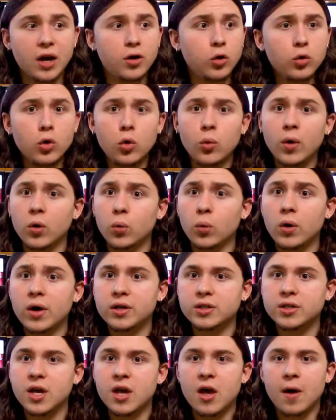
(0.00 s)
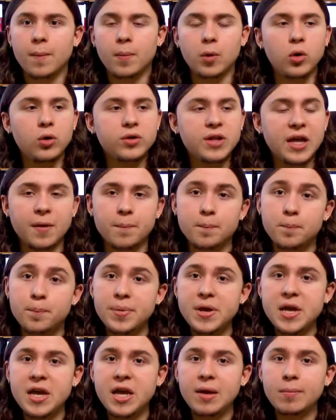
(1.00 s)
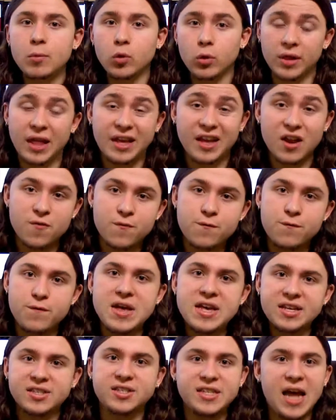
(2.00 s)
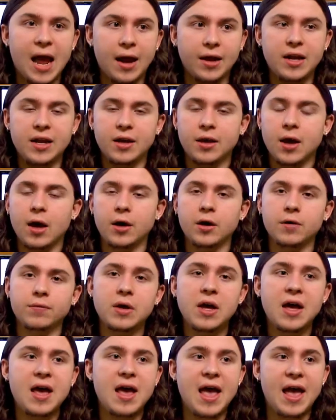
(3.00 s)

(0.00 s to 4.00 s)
I don't know what it was, but it looked like a beam or like his fist technique, kind of,